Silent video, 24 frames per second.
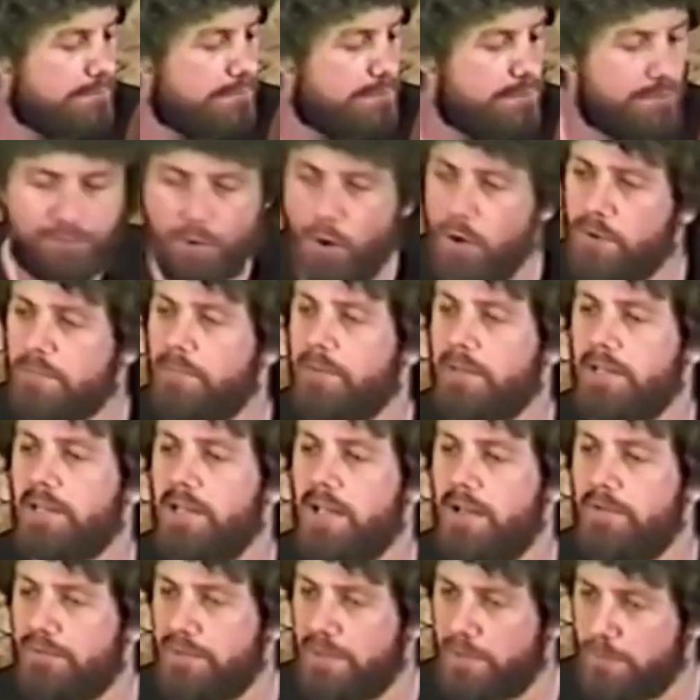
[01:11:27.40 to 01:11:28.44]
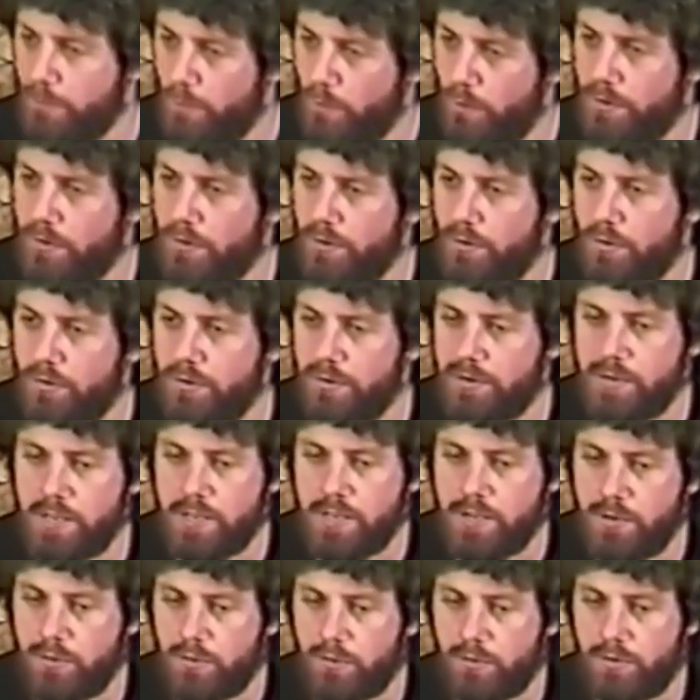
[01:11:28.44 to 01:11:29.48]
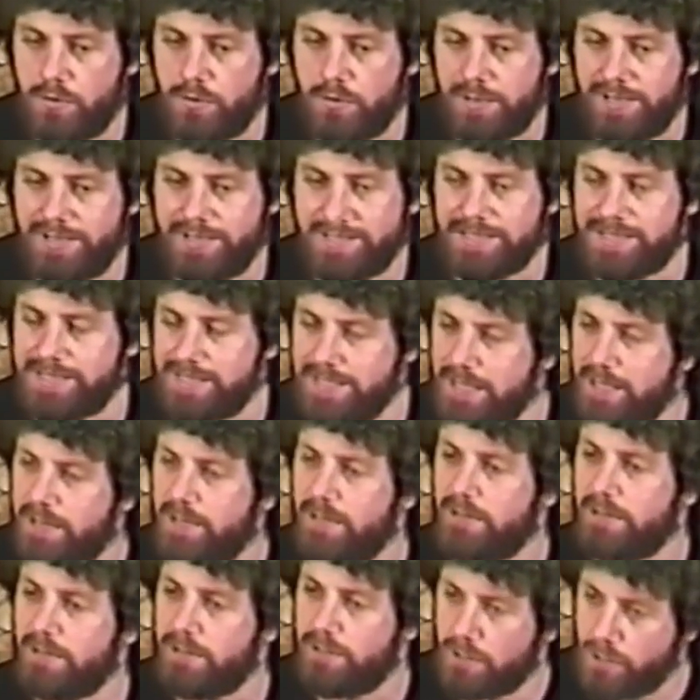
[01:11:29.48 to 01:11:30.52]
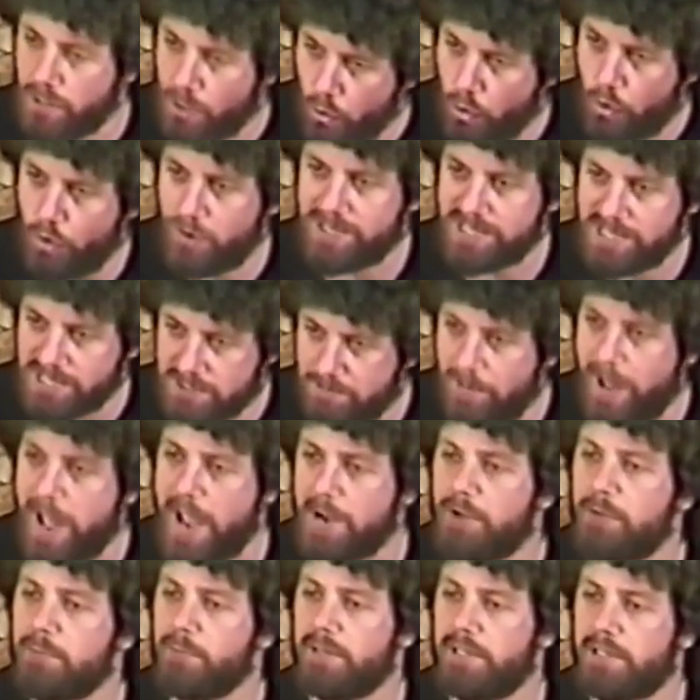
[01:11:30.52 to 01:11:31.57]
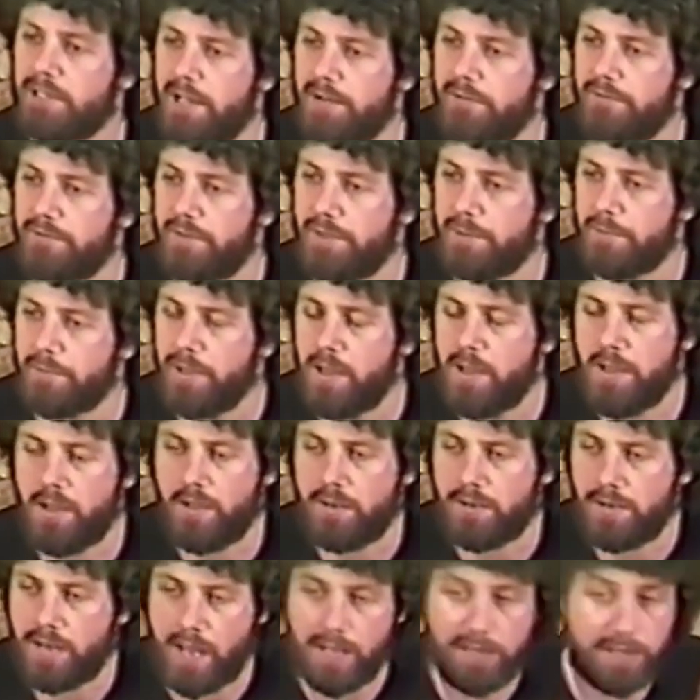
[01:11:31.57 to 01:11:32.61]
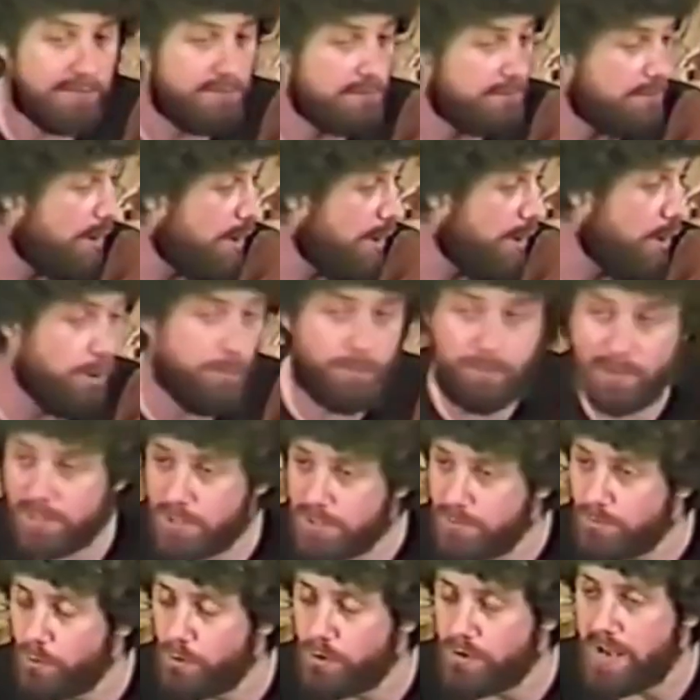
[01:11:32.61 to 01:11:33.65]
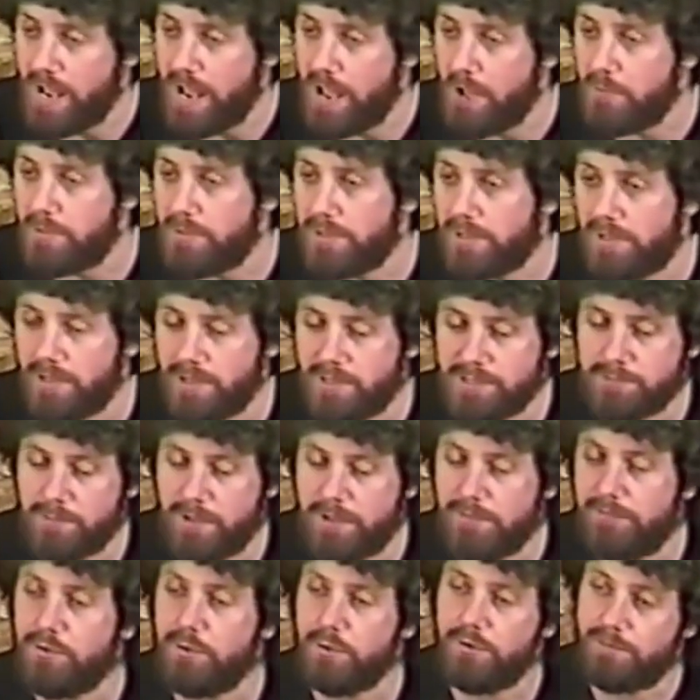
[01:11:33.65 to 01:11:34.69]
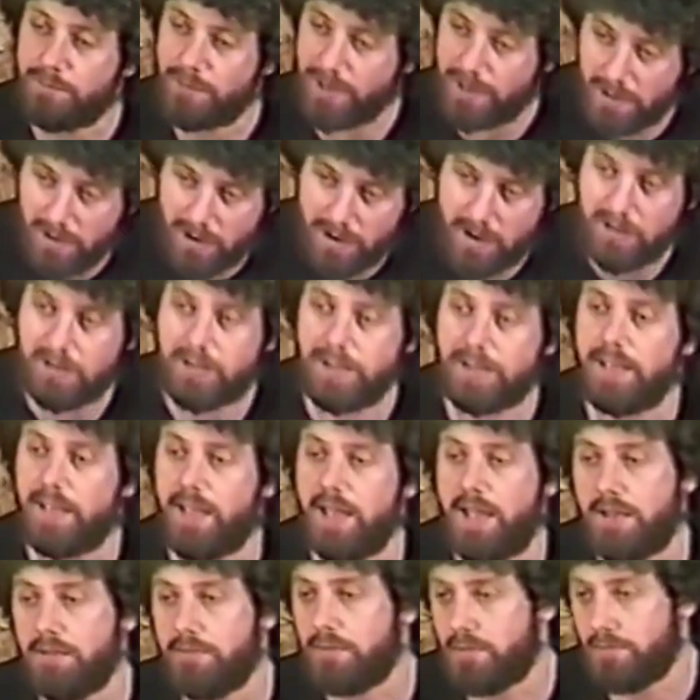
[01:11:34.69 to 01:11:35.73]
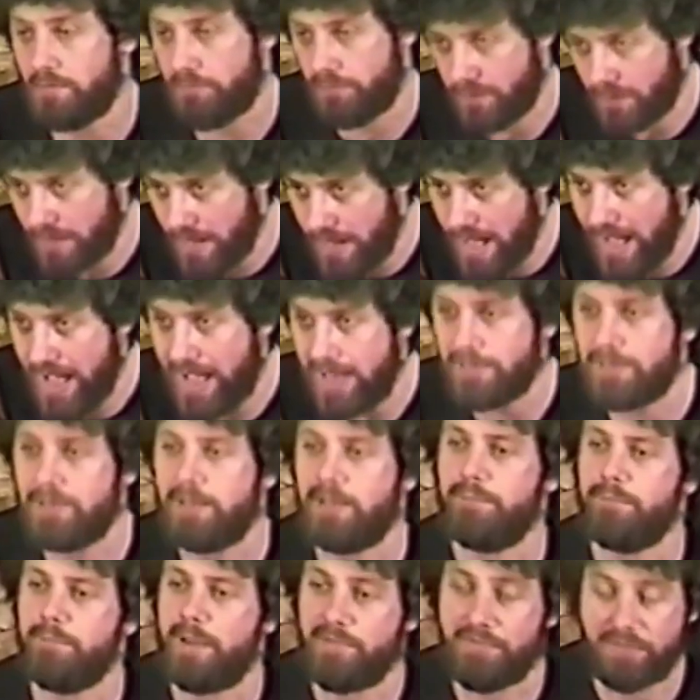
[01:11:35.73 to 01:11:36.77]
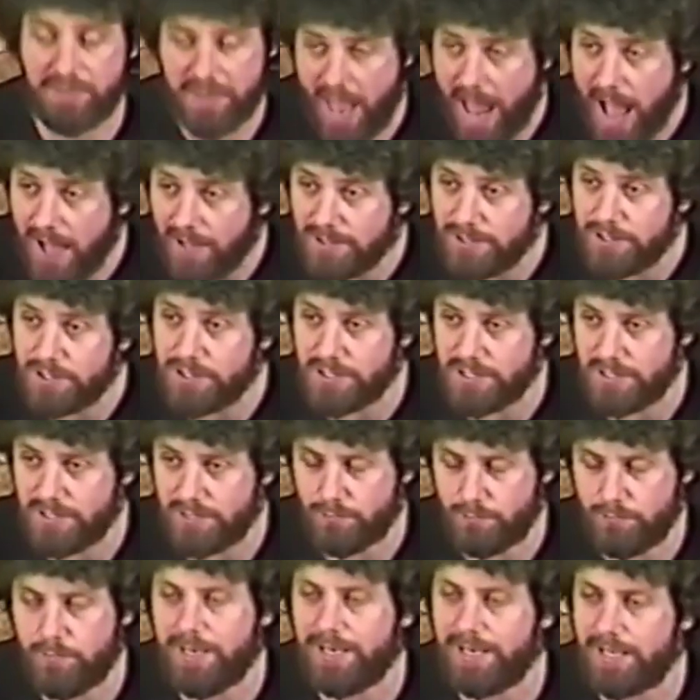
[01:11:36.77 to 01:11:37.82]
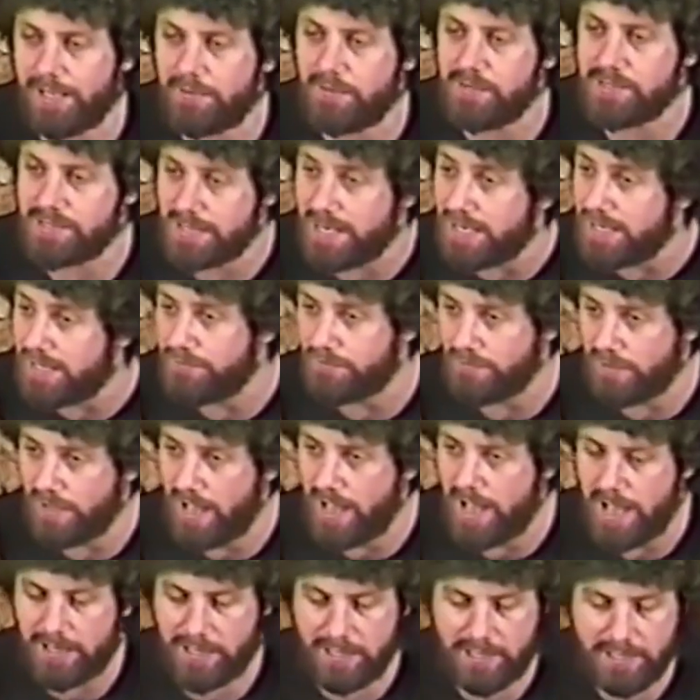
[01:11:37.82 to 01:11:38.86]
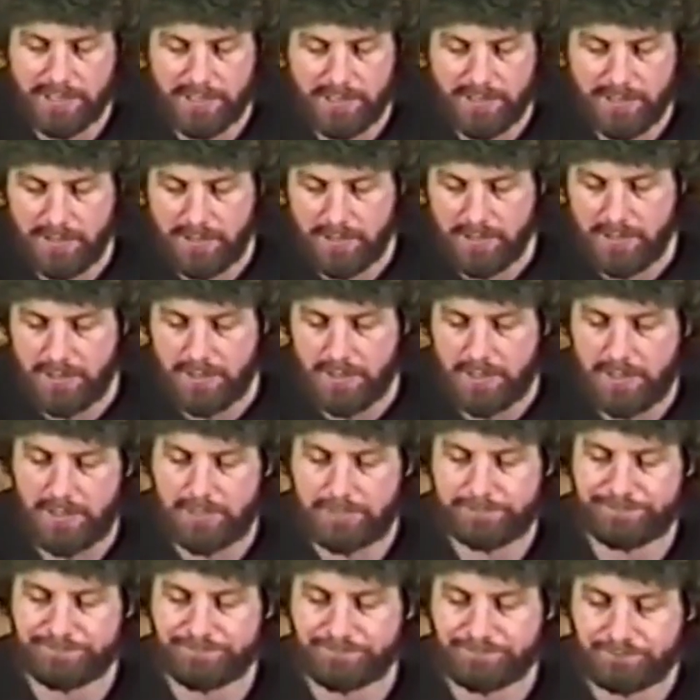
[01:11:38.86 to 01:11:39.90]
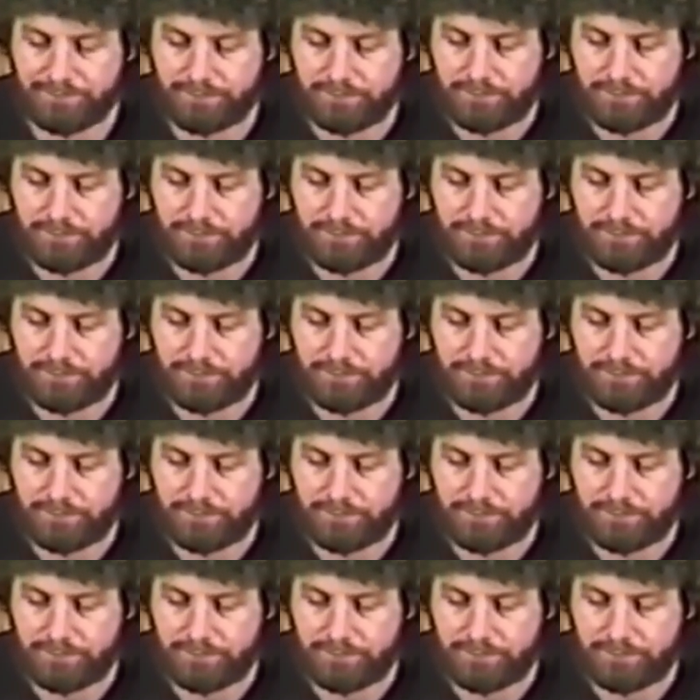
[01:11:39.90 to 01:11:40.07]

provoked me to love them, or, or, or instilled or inspired me to love them. Now, I love them a whole bunch more now because my view of my calling and God and my theology, meaning the study of God, um,